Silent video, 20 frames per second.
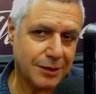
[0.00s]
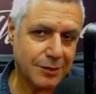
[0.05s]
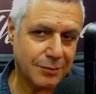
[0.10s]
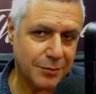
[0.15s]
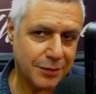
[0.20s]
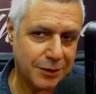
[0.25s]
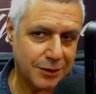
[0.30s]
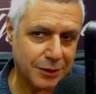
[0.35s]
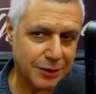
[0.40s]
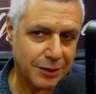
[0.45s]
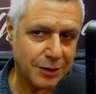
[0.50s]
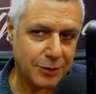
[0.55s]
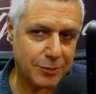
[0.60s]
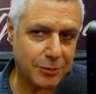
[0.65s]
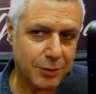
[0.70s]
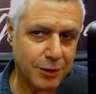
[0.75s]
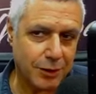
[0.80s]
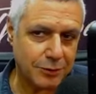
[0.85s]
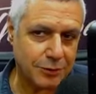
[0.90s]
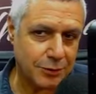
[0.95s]
meeting our
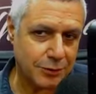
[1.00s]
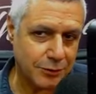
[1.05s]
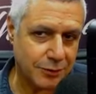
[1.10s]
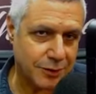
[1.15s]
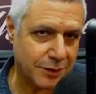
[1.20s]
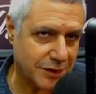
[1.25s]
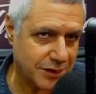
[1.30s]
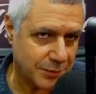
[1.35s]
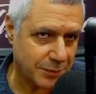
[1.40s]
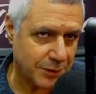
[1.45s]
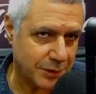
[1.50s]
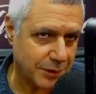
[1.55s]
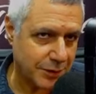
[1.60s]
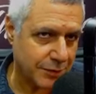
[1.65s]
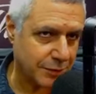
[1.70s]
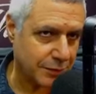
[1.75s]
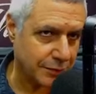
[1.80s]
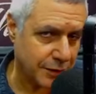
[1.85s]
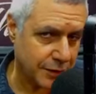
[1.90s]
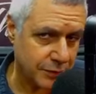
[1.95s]
partners and
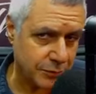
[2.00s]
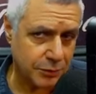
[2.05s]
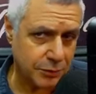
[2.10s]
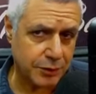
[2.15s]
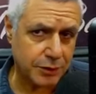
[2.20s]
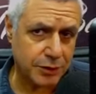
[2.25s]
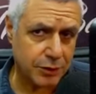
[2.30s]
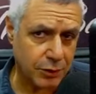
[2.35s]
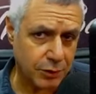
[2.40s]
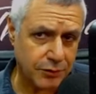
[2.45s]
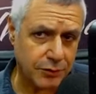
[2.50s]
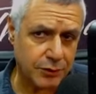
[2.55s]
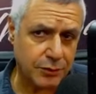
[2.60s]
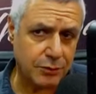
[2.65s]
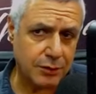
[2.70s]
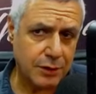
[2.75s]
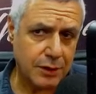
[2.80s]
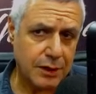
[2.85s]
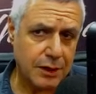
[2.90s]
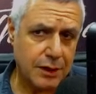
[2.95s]
expanding our network, and also